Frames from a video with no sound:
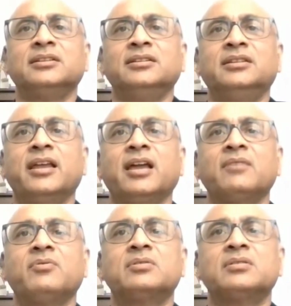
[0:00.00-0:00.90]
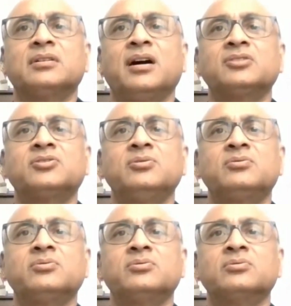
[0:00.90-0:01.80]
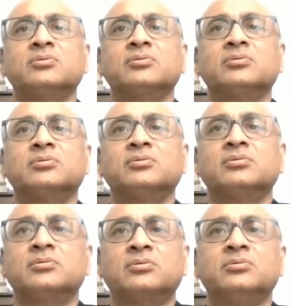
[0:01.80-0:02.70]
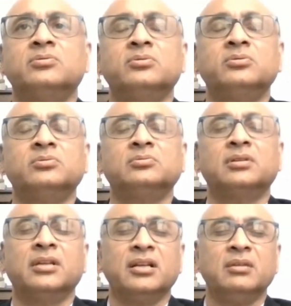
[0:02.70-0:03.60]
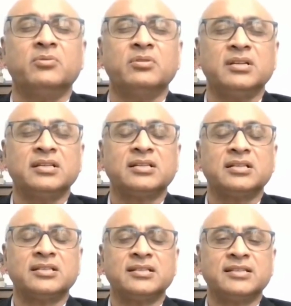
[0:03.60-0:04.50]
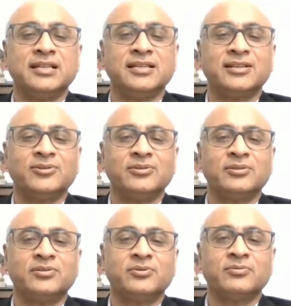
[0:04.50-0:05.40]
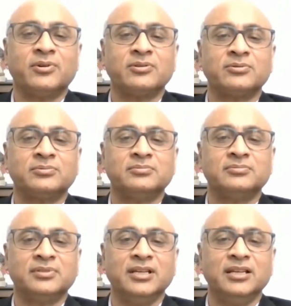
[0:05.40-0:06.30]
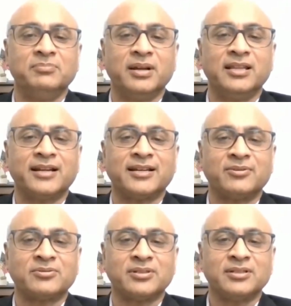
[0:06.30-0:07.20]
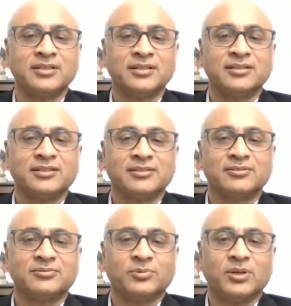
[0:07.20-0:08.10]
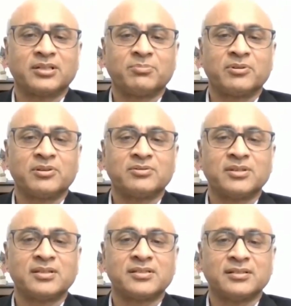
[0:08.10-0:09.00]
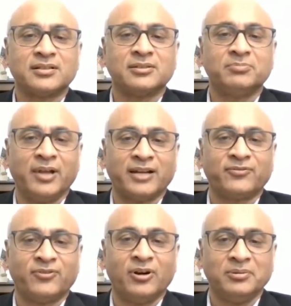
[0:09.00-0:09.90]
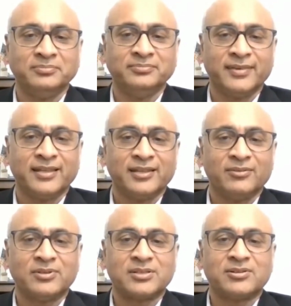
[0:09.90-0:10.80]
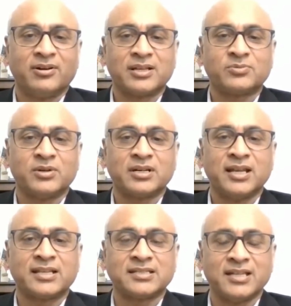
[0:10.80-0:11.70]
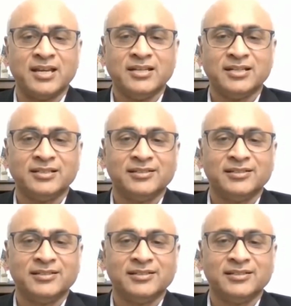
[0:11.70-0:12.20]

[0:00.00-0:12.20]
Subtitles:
then I would ask you to do a little more research and see that you would want to really build that out. Workday produces a platform which is called as Workday Extend,